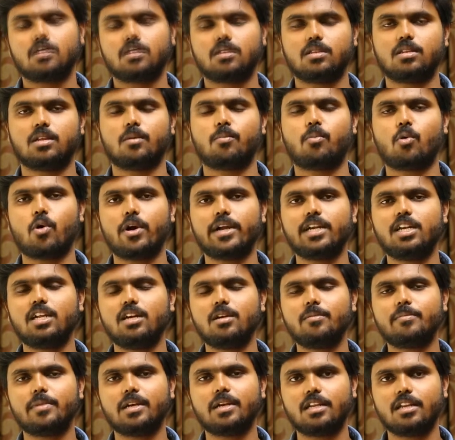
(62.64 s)
the
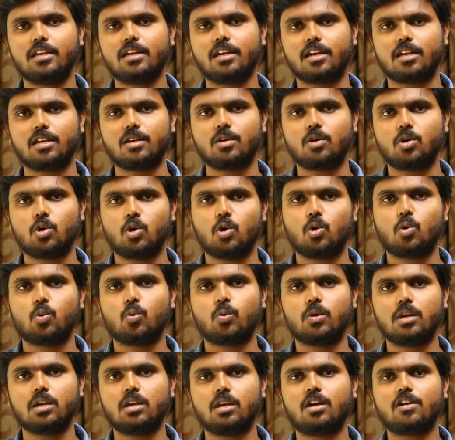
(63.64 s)
pointing material
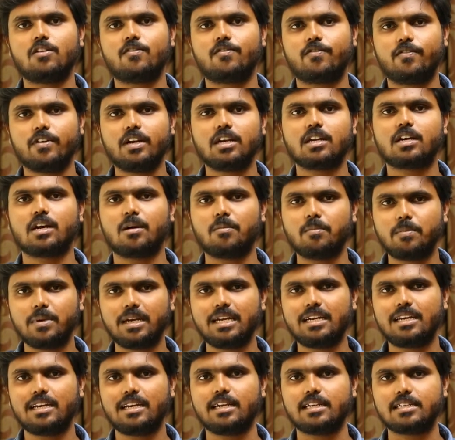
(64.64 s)
will not fill
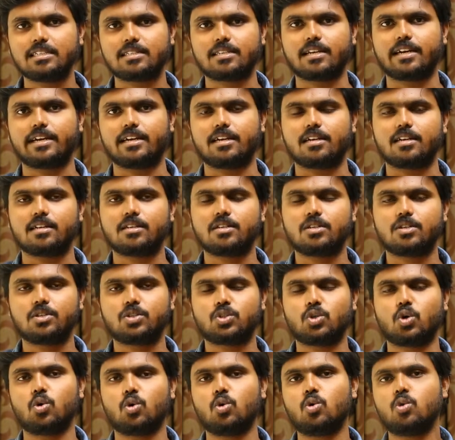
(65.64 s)
completely inside.
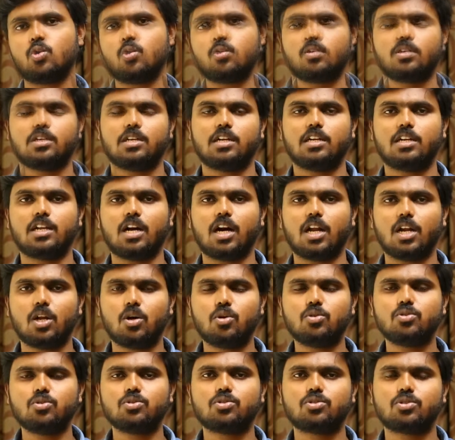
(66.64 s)
So it
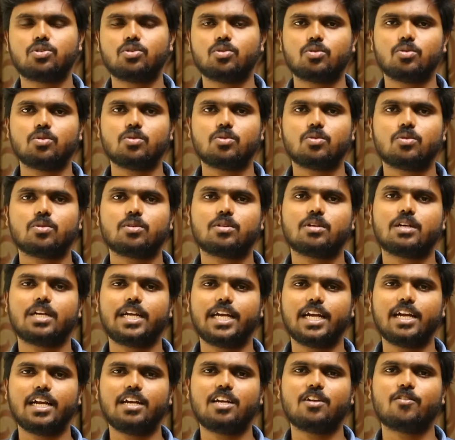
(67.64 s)
allows to
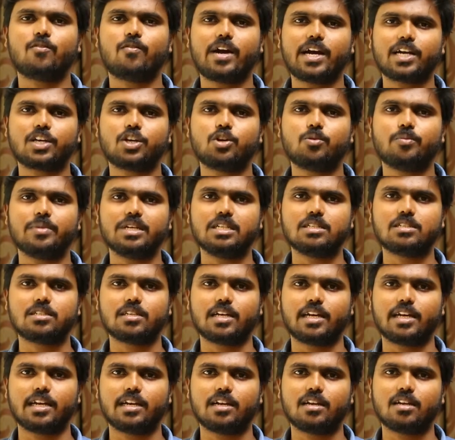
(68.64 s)
create a vacuum
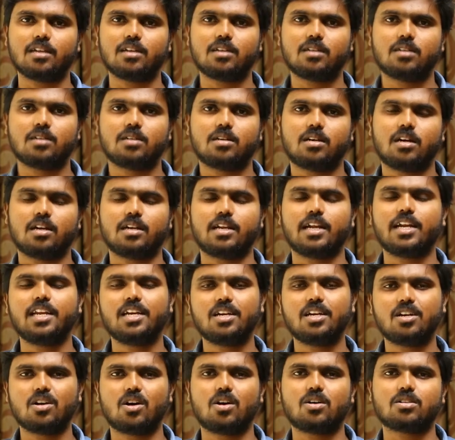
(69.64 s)
inside. At
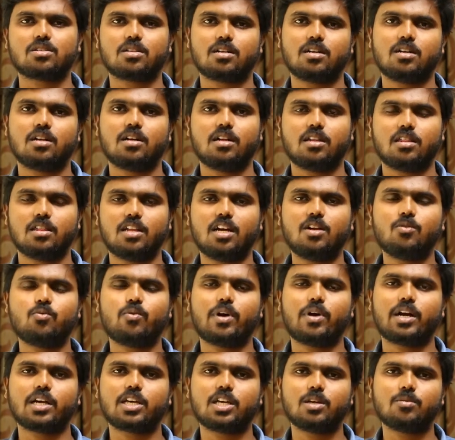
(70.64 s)
any cost, that
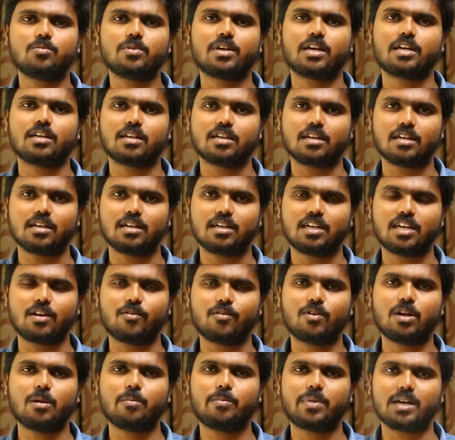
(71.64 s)
vacuum can
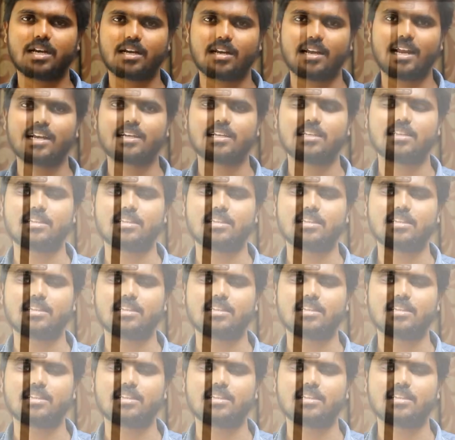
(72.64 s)
develop a crack